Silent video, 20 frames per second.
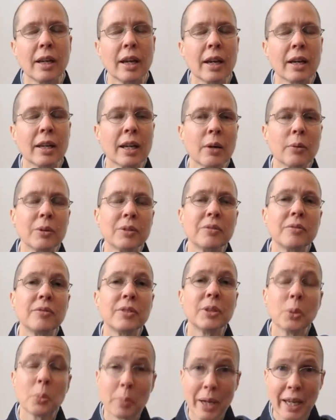And I would
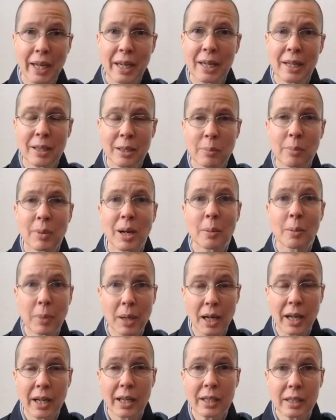feel pain in my
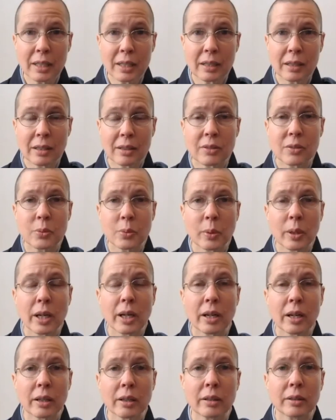body as
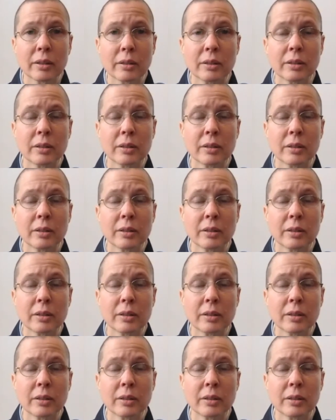well.